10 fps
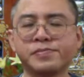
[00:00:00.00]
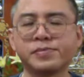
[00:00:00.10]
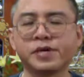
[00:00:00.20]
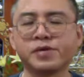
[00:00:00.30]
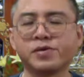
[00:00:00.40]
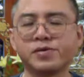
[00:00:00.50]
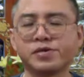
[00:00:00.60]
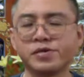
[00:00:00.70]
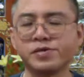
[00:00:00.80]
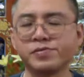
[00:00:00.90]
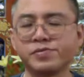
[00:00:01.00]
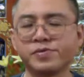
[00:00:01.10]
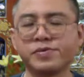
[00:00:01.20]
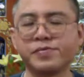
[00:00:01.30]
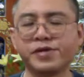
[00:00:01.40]
and continue
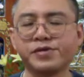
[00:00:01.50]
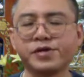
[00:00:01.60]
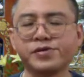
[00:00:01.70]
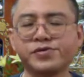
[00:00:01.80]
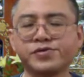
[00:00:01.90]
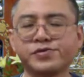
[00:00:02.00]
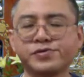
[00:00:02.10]
with the meditation.